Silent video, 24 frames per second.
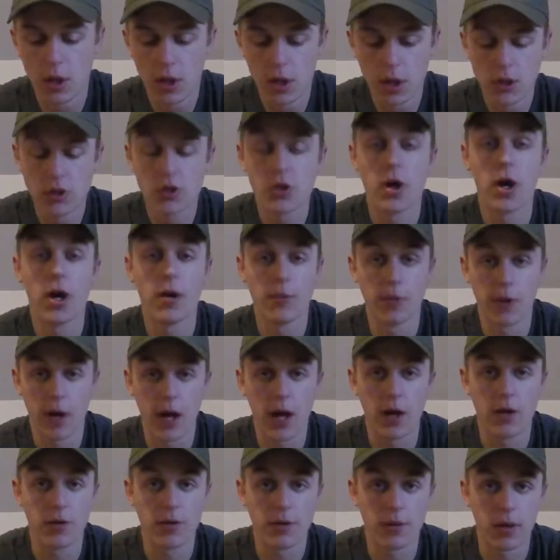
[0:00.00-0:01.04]
So I
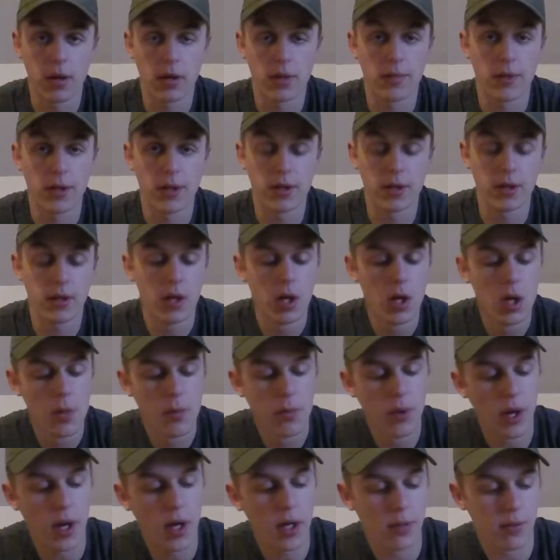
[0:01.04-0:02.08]
highly recommend it.
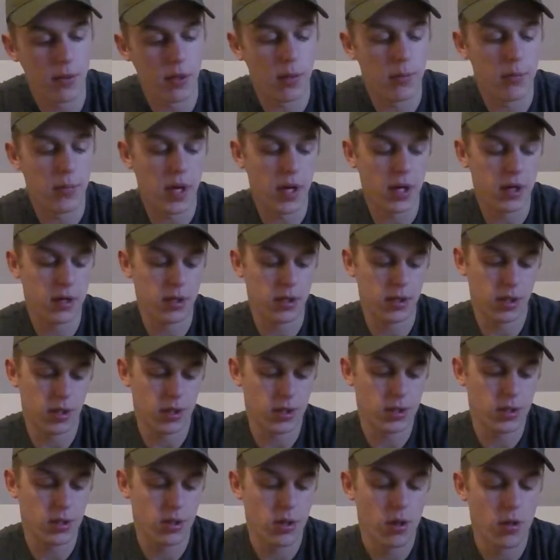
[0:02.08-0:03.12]
But anyway, back to
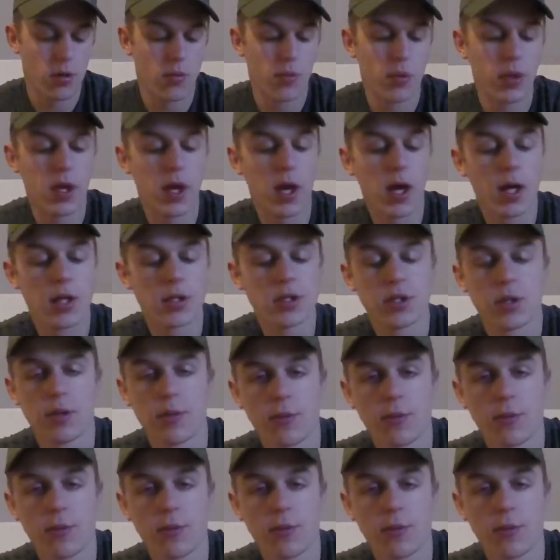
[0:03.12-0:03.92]
this. We got some